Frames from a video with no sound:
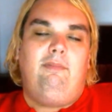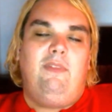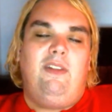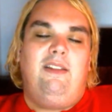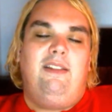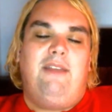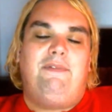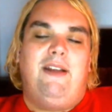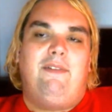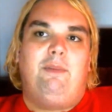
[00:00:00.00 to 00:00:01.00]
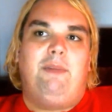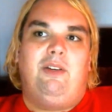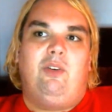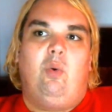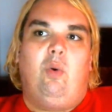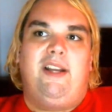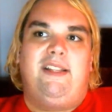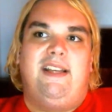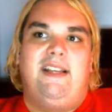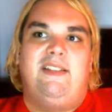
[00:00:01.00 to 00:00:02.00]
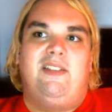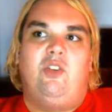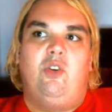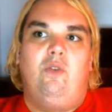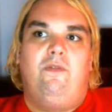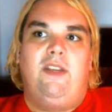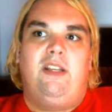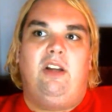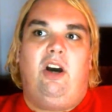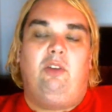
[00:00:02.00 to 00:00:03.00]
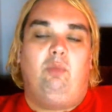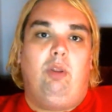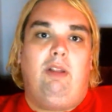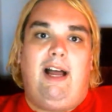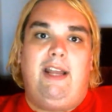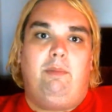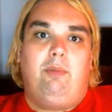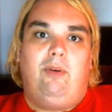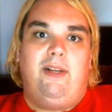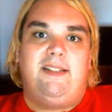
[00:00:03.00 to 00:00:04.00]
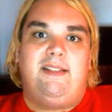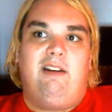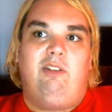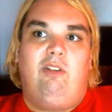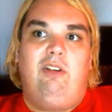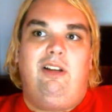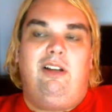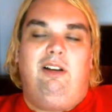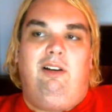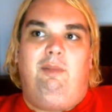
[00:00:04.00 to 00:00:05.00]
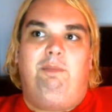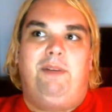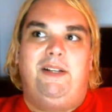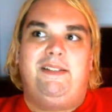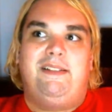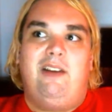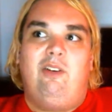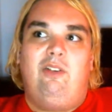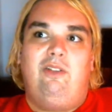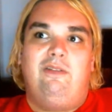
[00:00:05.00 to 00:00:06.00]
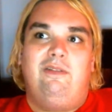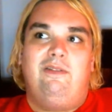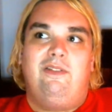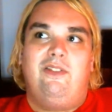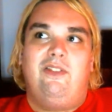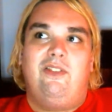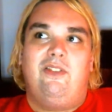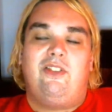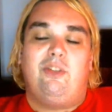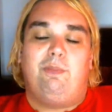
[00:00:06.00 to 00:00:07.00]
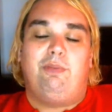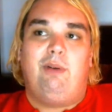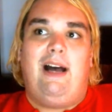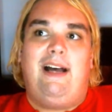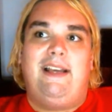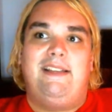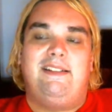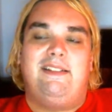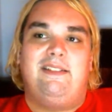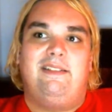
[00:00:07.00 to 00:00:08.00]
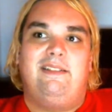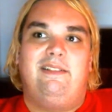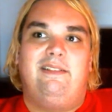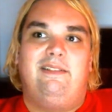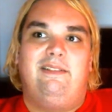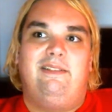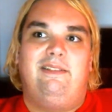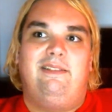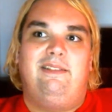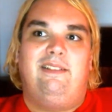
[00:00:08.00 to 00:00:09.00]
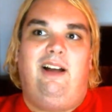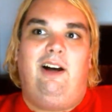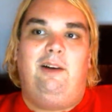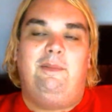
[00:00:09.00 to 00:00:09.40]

they've never been quite as goofy and unreliable as Darrell but Darrell surprised um